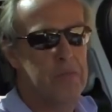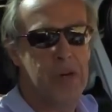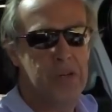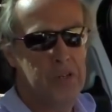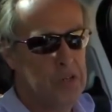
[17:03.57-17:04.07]
the
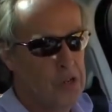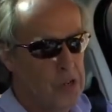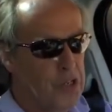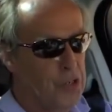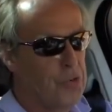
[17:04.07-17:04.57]
most
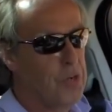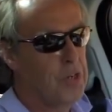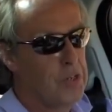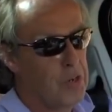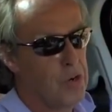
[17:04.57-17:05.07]

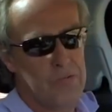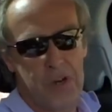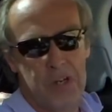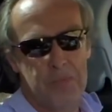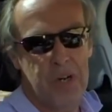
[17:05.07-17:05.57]
luxurious
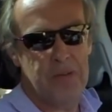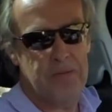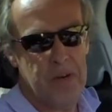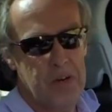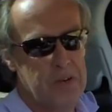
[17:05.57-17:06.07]
off-roader by
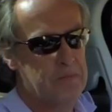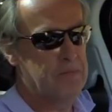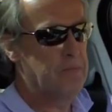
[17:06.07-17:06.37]
far.